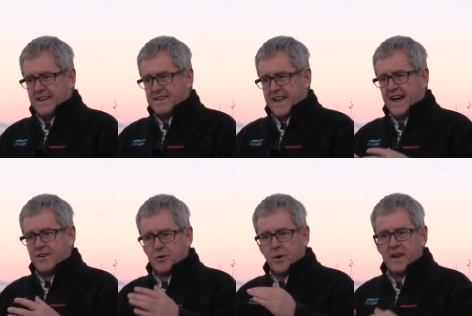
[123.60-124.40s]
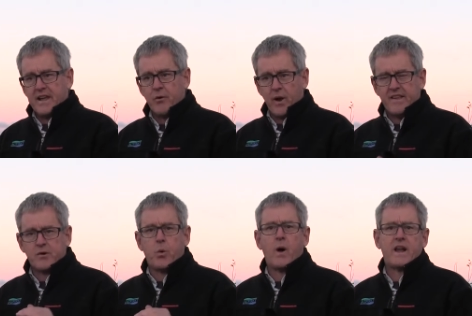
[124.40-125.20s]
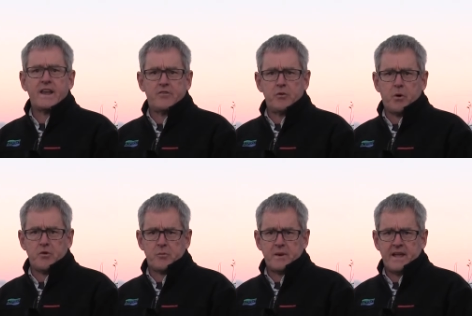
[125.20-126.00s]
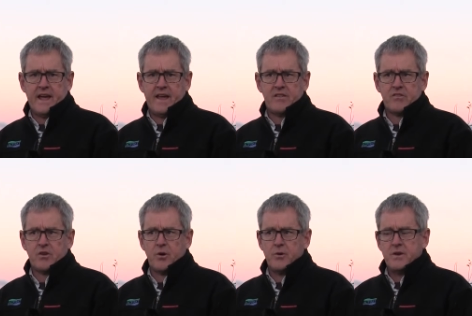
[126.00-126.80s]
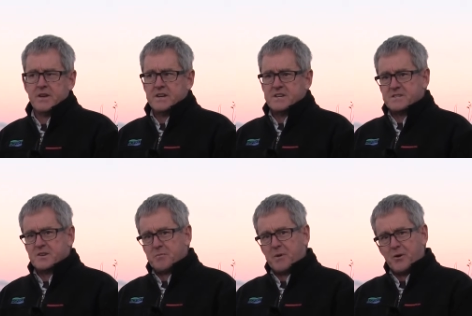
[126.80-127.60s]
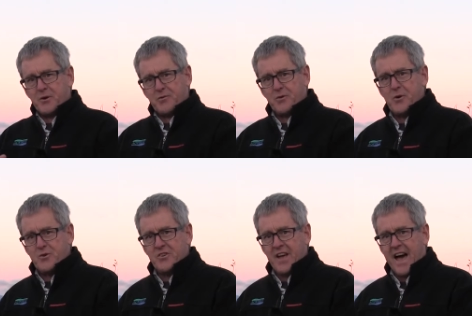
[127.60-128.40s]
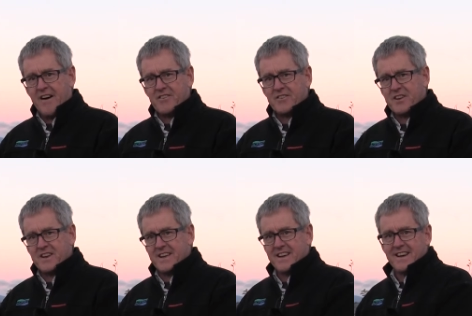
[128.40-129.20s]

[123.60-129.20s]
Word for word: down to a level as quickly as you possibly can. So just because Fuji's harvested